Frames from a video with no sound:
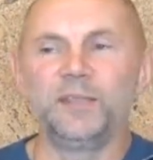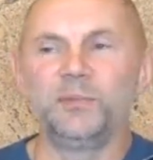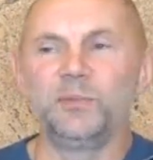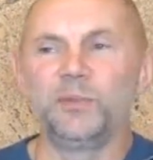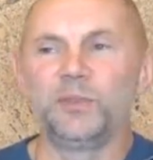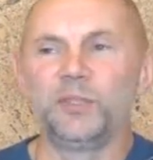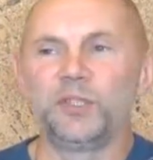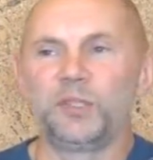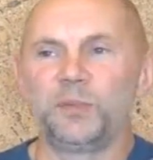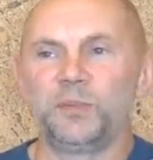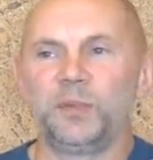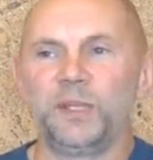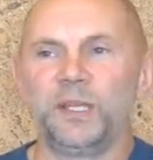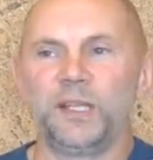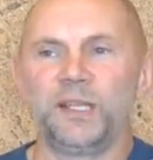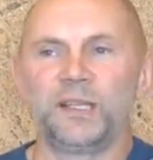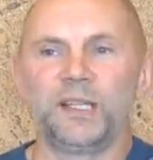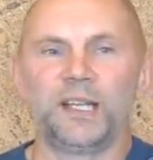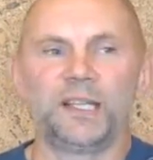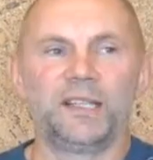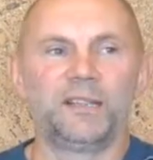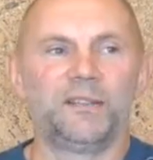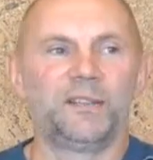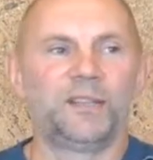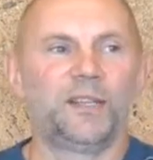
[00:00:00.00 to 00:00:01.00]
There is
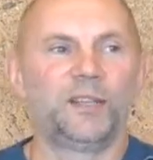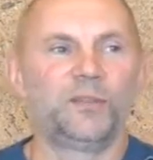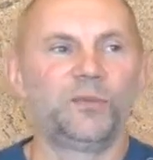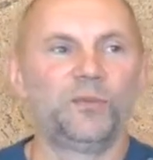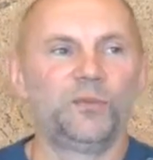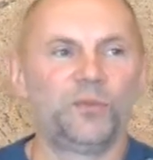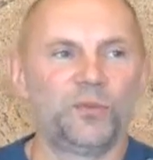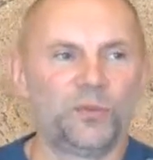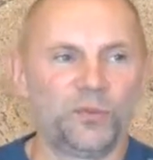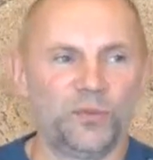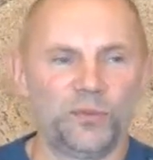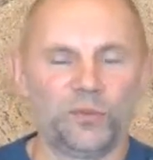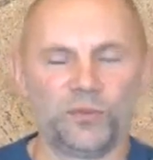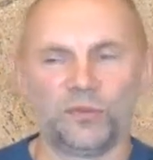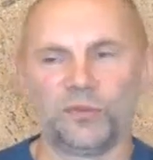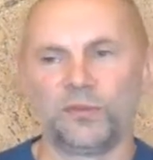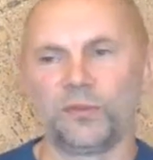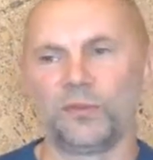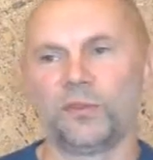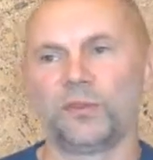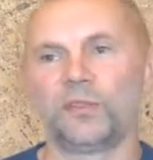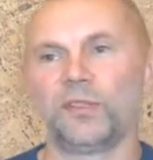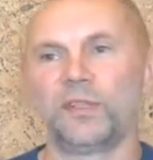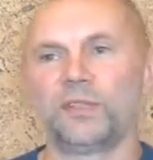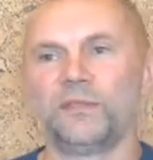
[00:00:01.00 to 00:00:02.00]
nothing but gold.
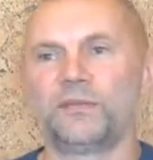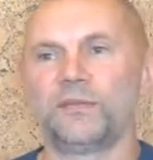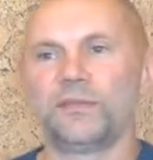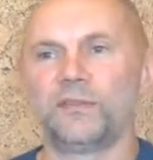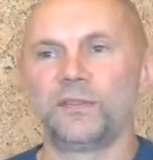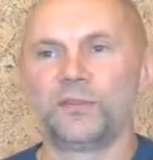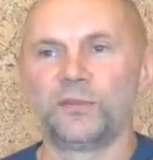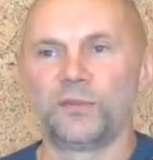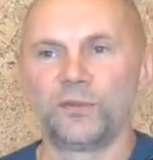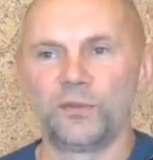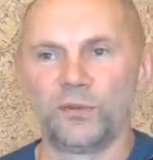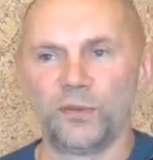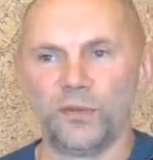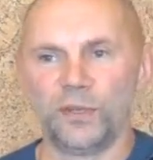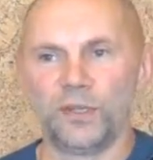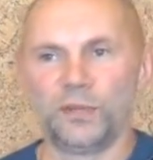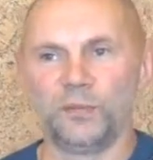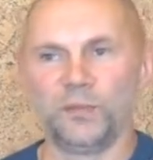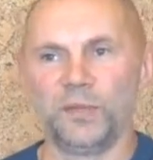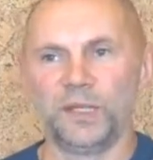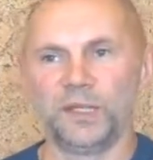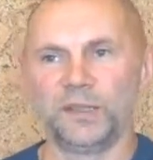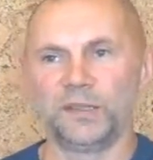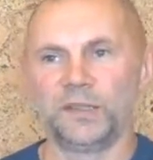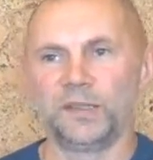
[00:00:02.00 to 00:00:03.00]
And
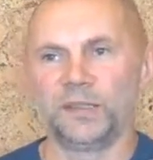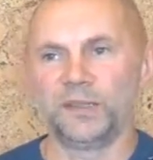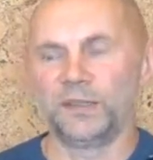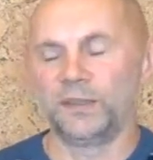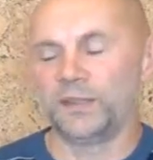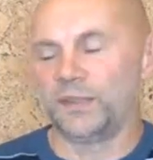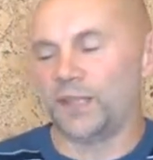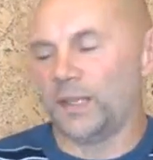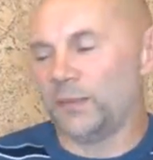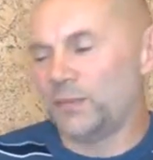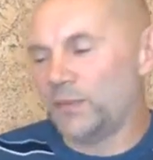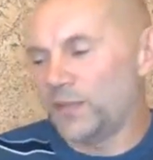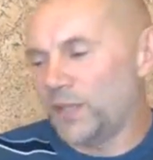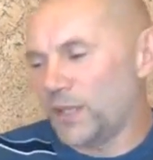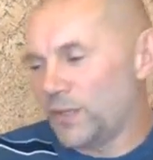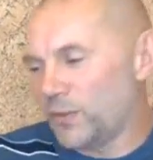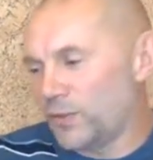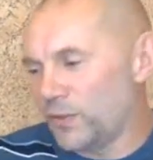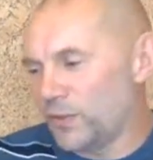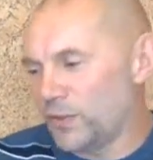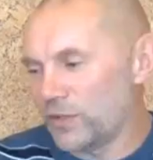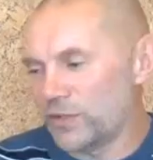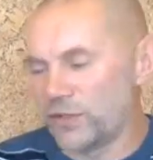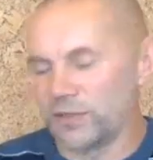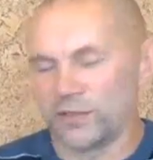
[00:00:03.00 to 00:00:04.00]
what's the point of
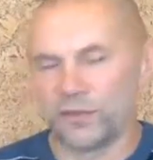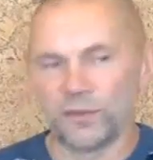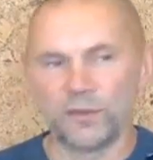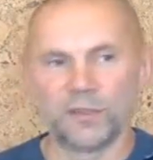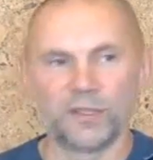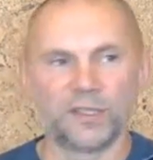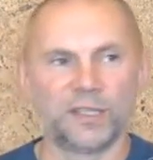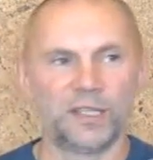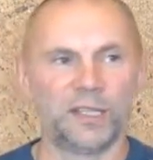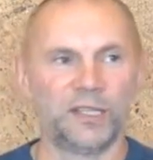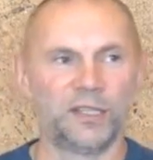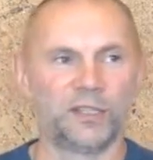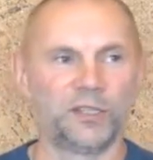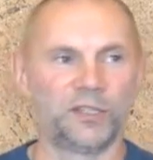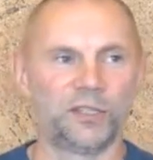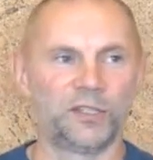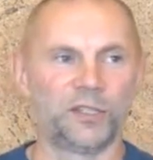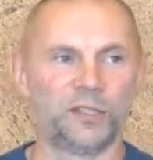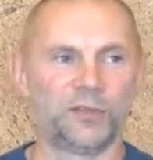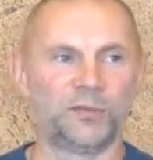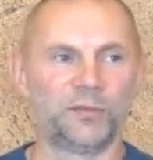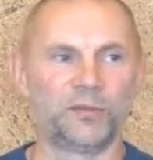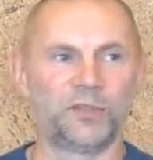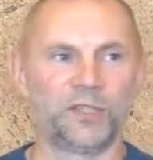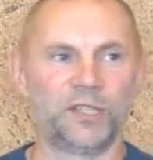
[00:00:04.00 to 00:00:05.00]
shifting these loads of
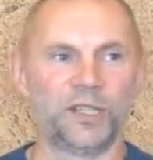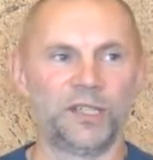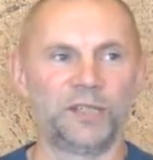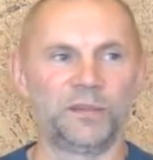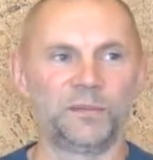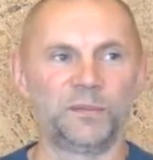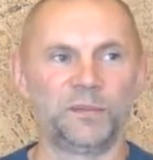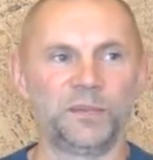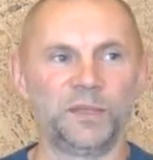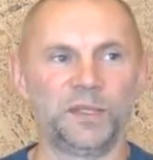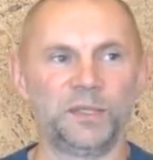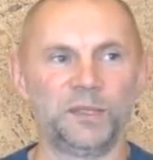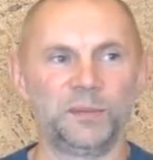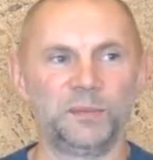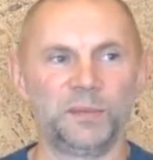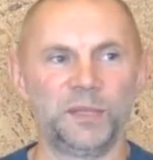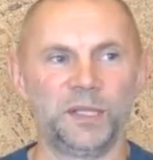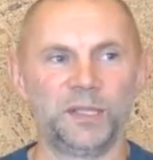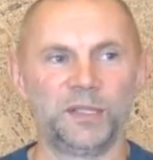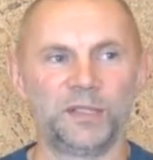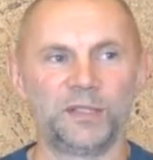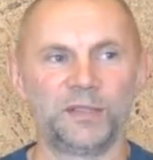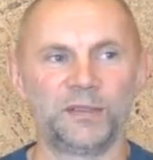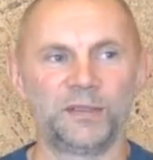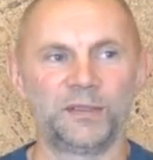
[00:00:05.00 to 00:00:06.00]
gold?
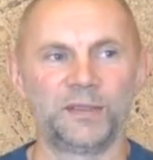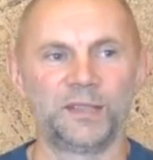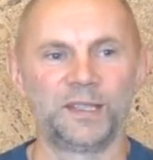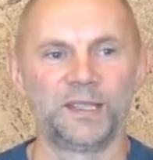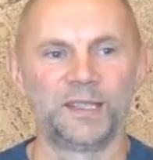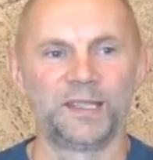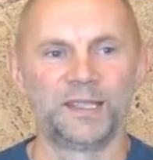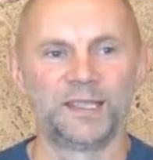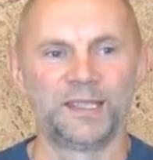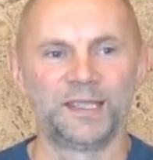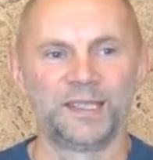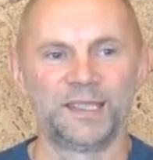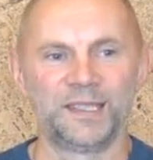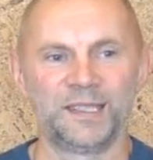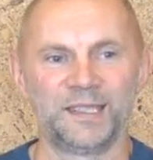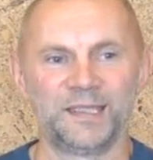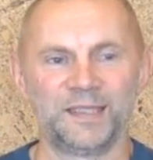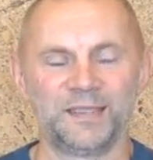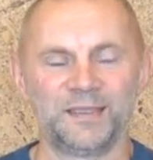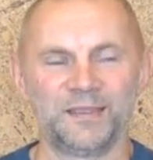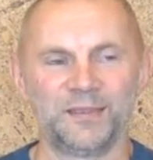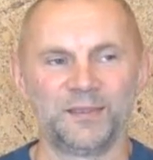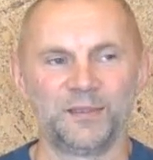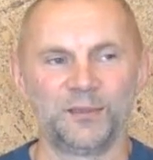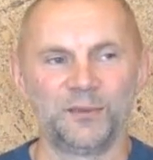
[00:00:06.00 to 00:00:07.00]
It's the same gold
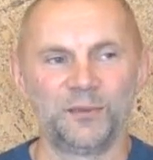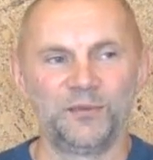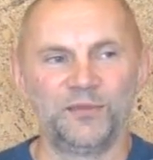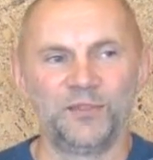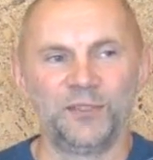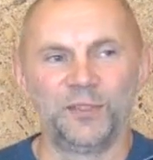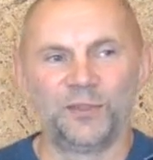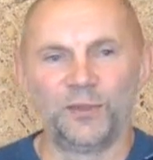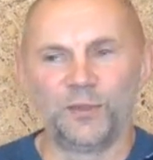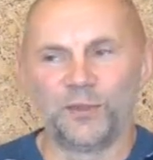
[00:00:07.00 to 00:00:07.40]
everywhere.